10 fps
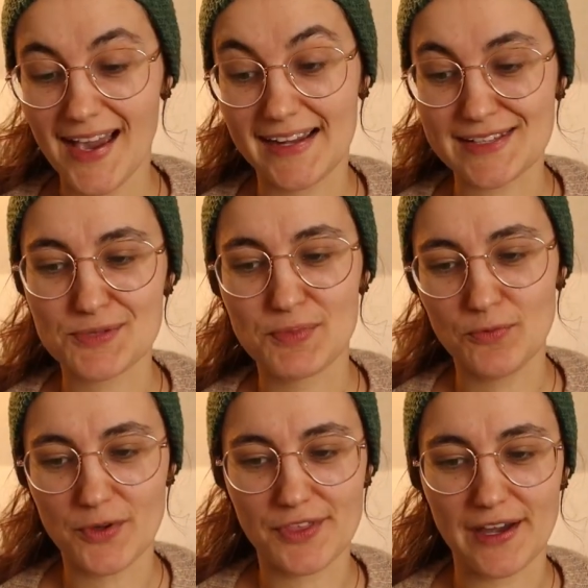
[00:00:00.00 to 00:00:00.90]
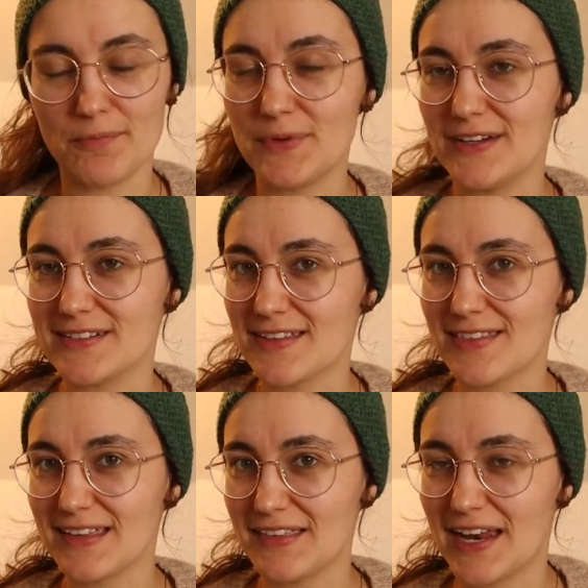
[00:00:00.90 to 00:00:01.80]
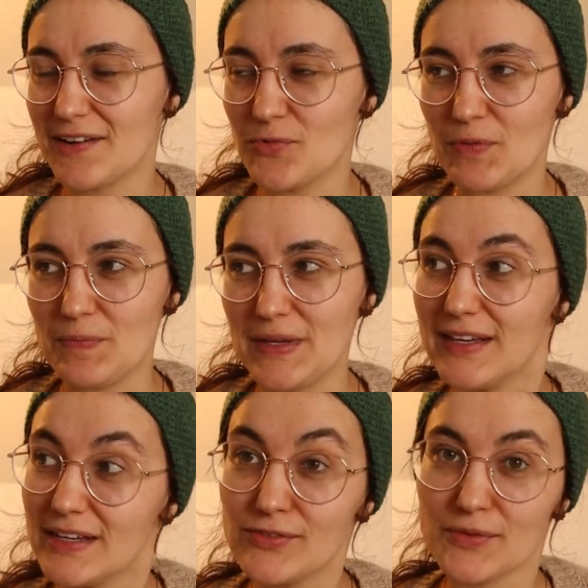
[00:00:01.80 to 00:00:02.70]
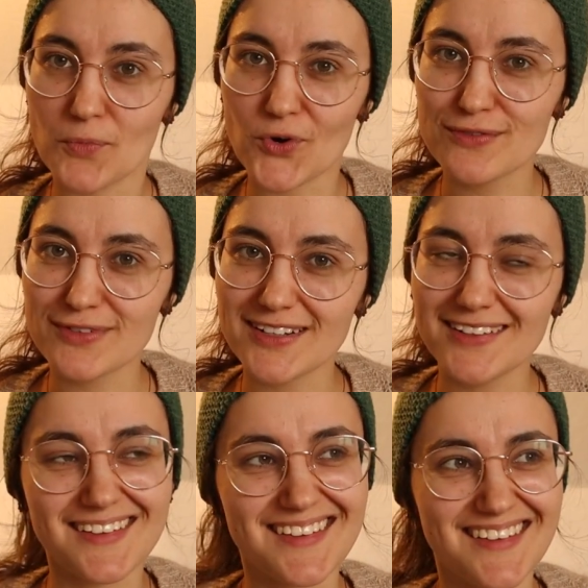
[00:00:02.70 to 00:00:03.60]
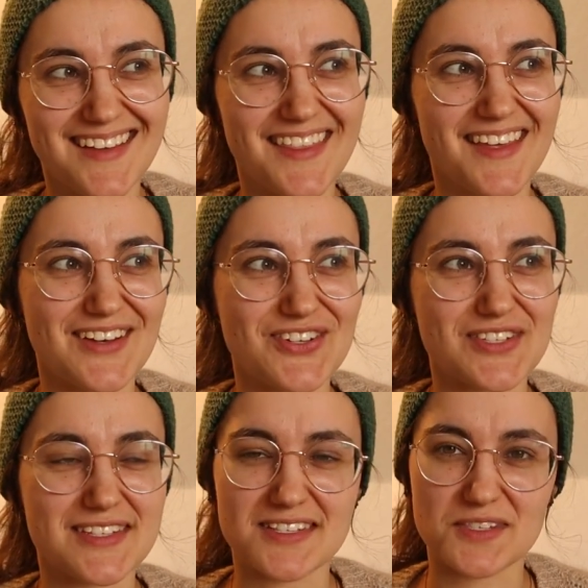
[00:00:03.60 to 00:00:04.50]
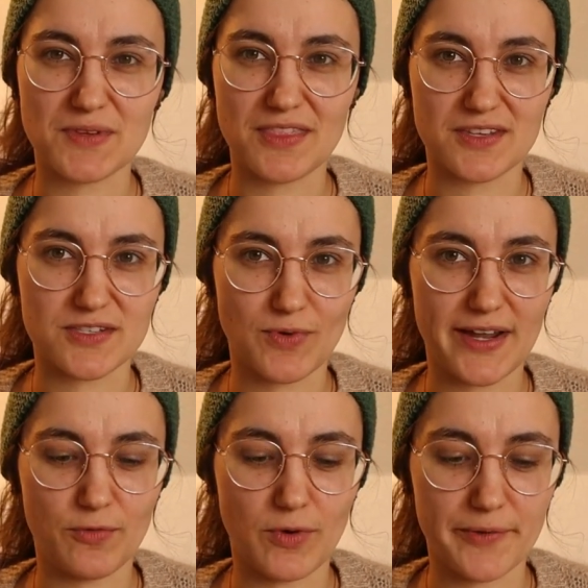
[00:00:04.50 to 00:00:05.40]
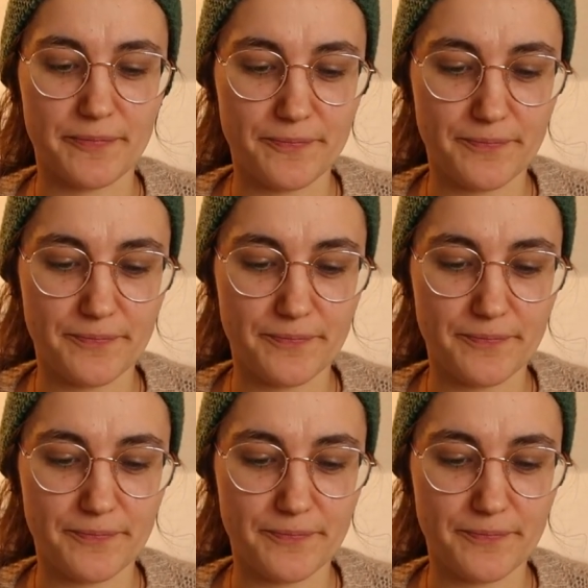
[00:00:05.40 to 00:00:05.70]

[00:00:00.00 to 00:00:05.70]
and spin with that, because I think that would be even more fun than just to spin this white one.